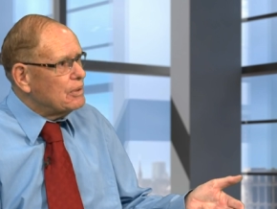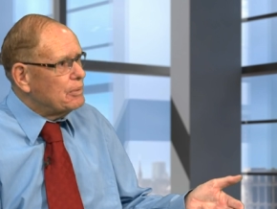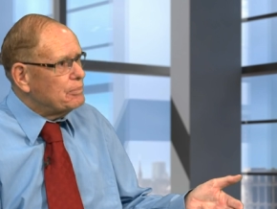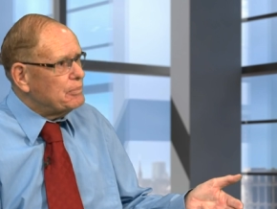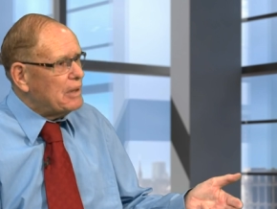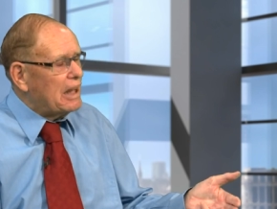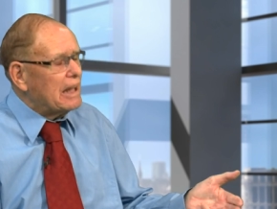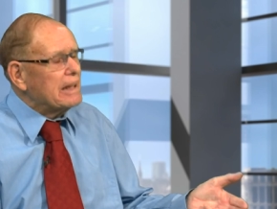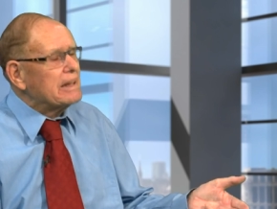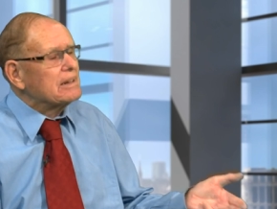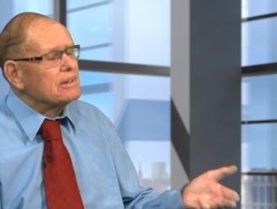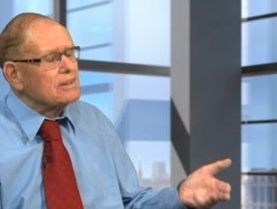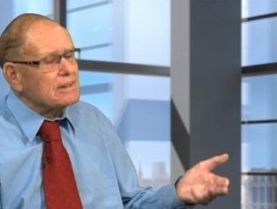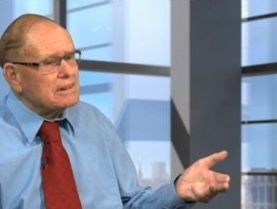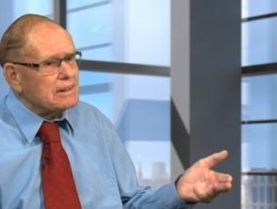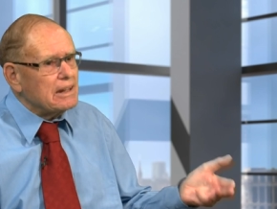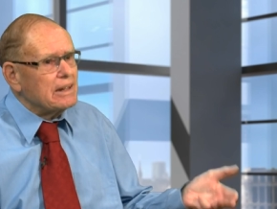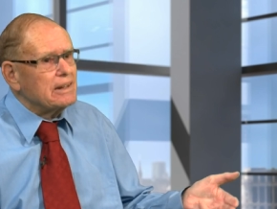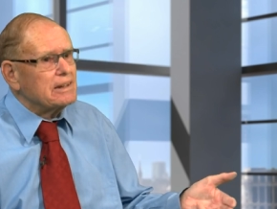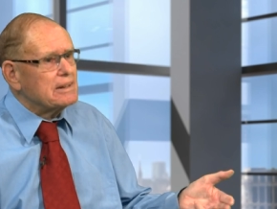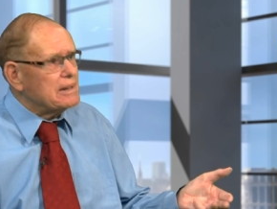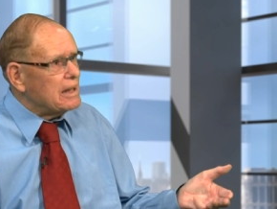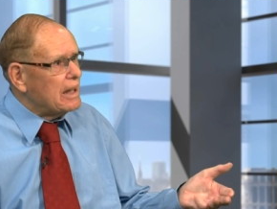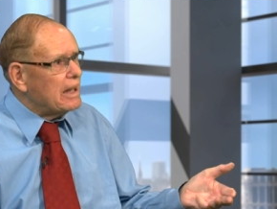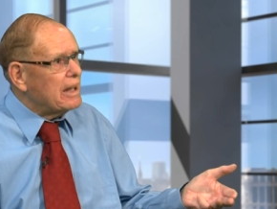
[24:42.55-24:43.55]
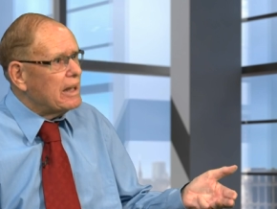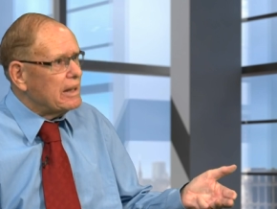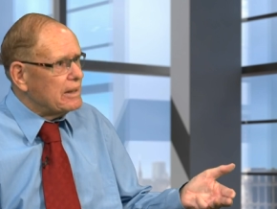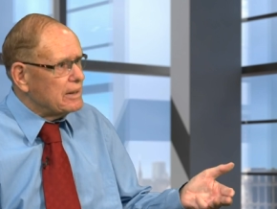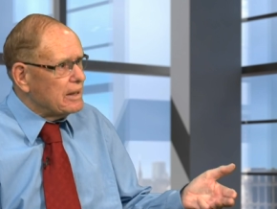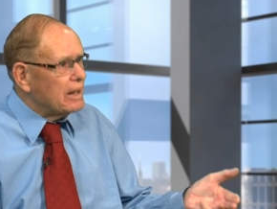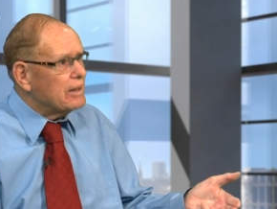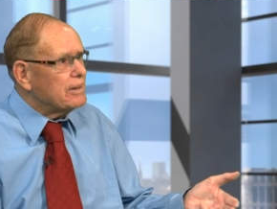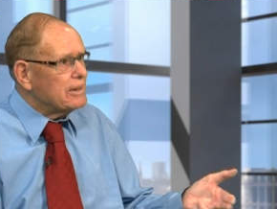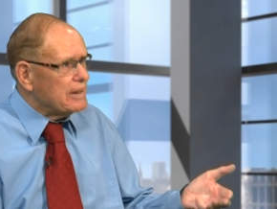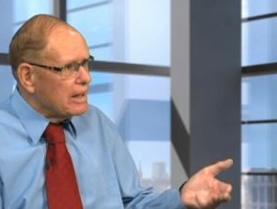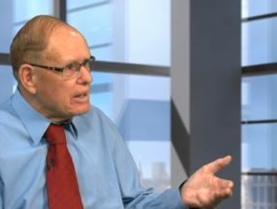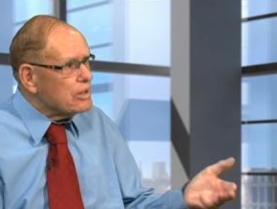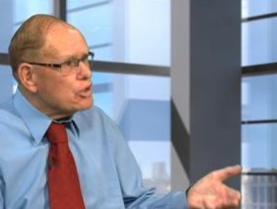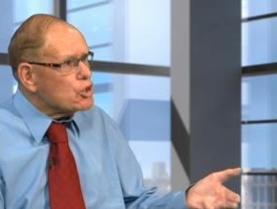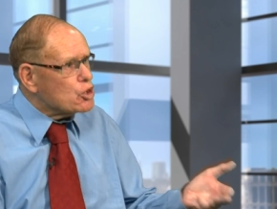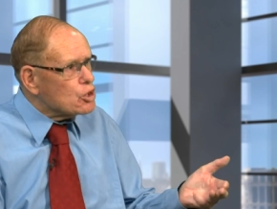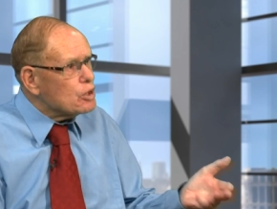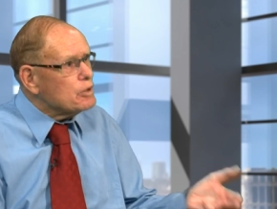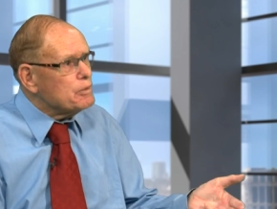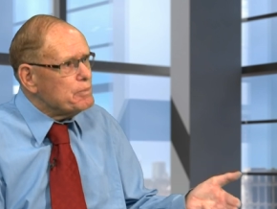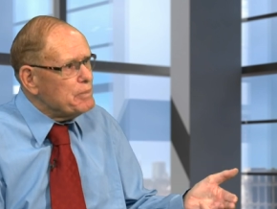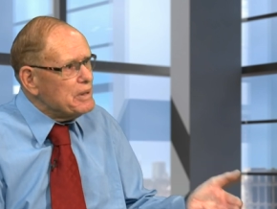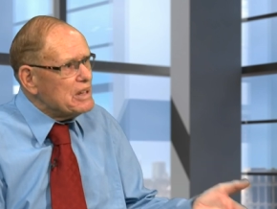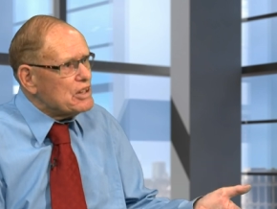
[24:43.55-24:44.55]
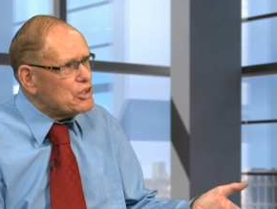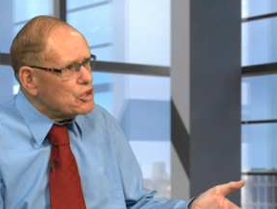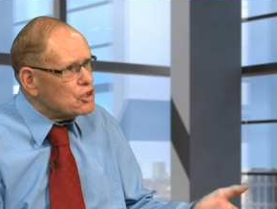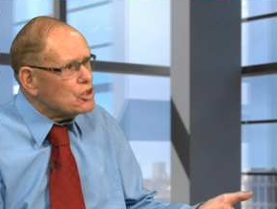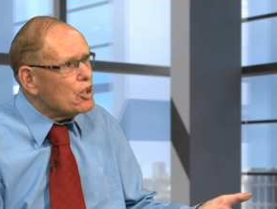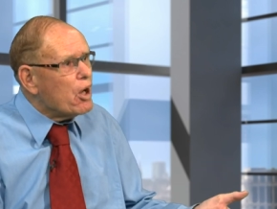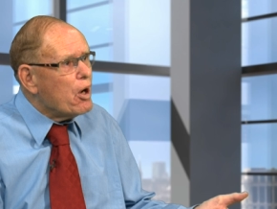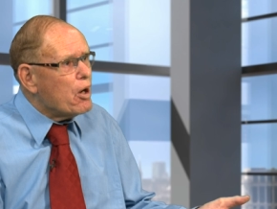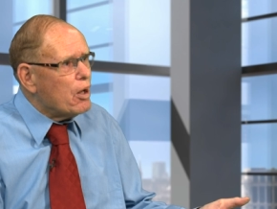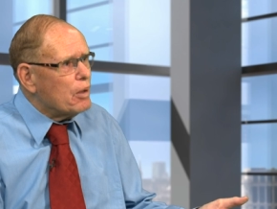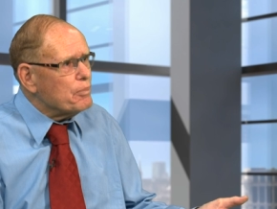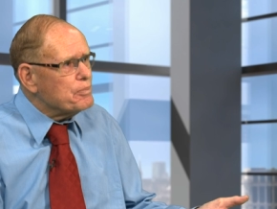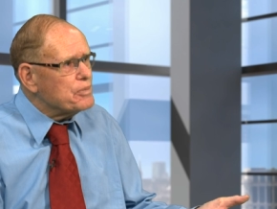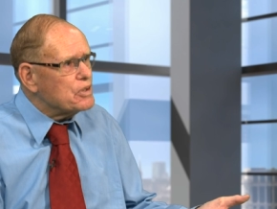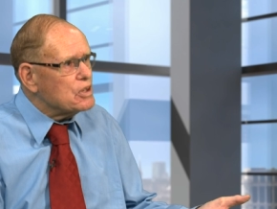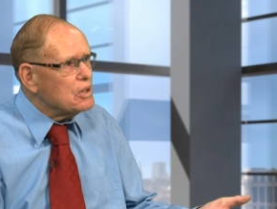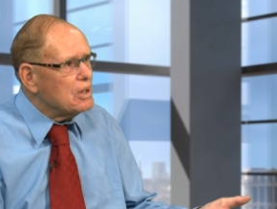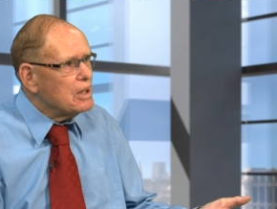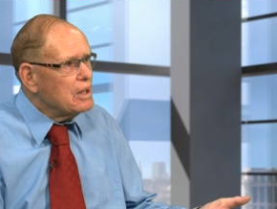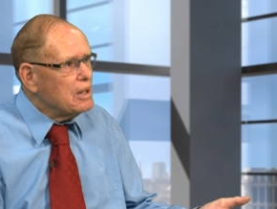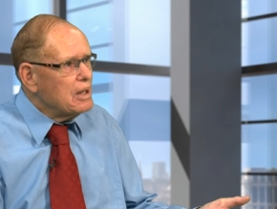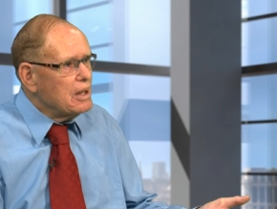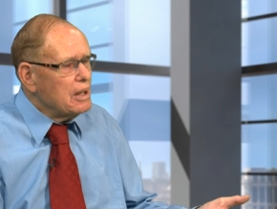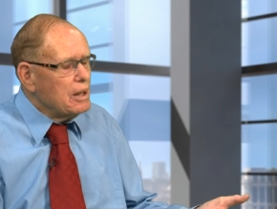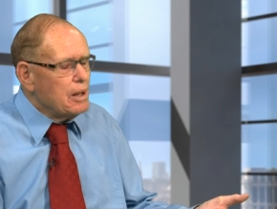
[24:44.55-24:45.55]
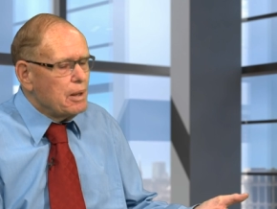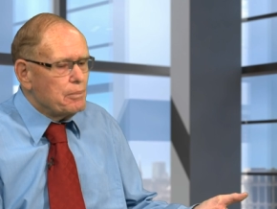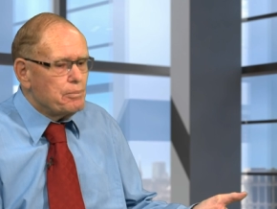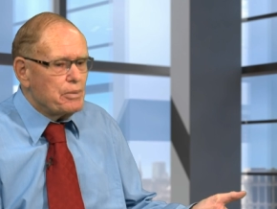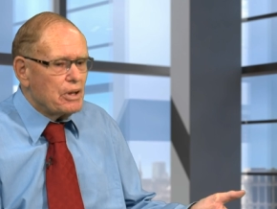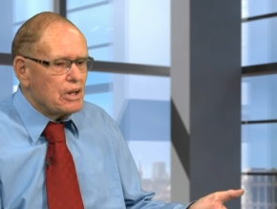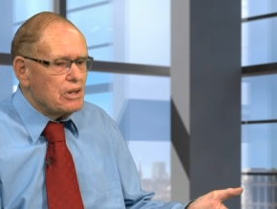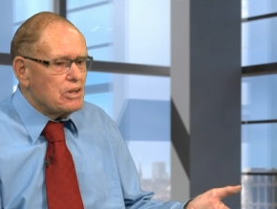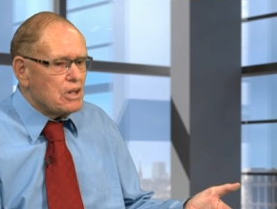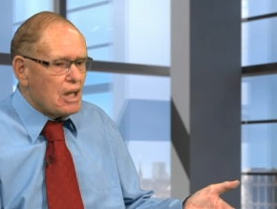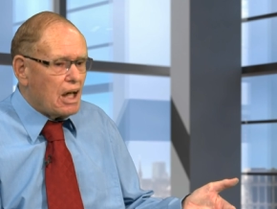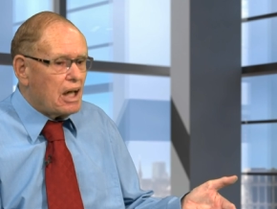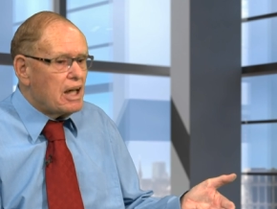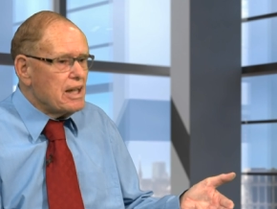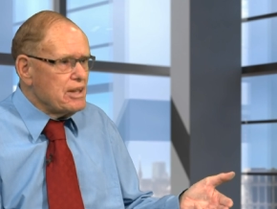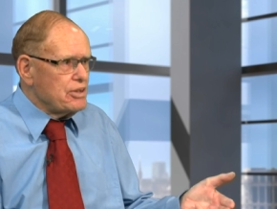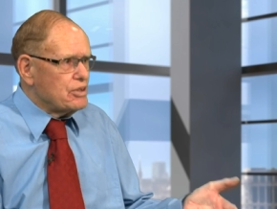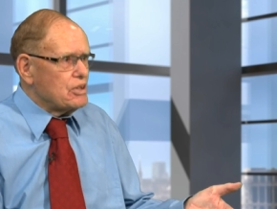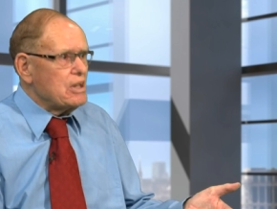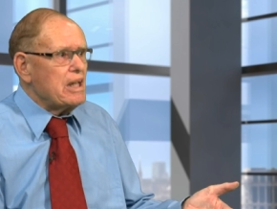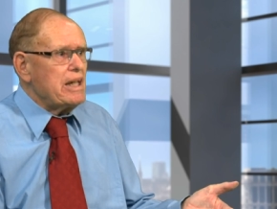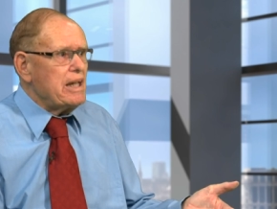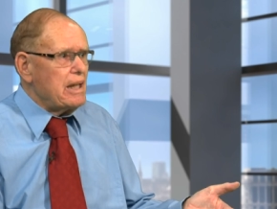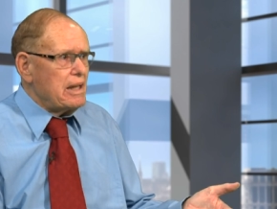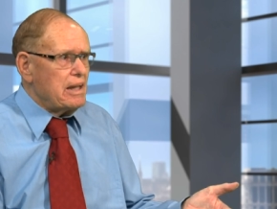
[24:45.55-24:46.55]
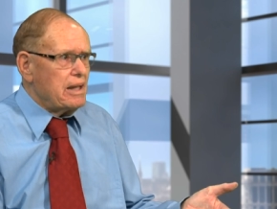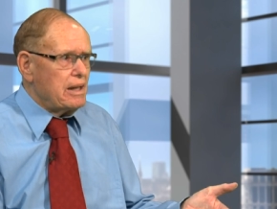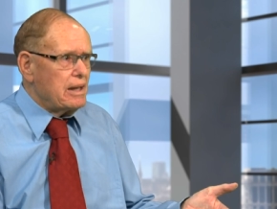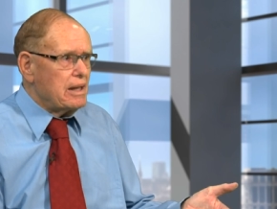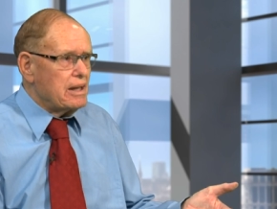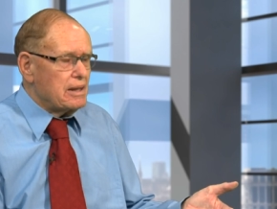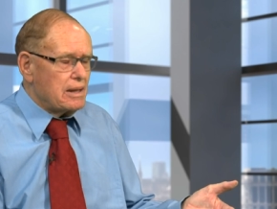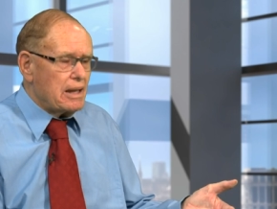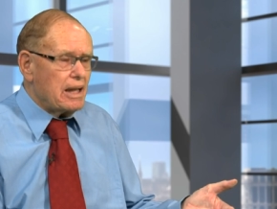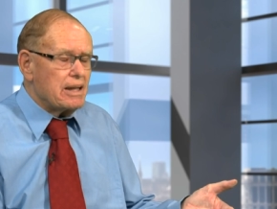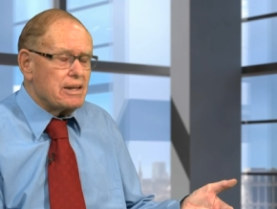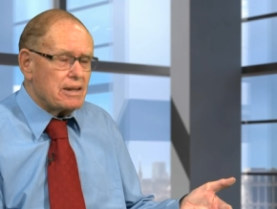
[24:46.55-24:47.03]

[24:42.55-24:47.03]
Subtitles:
Michael, that should be stopped. But I see that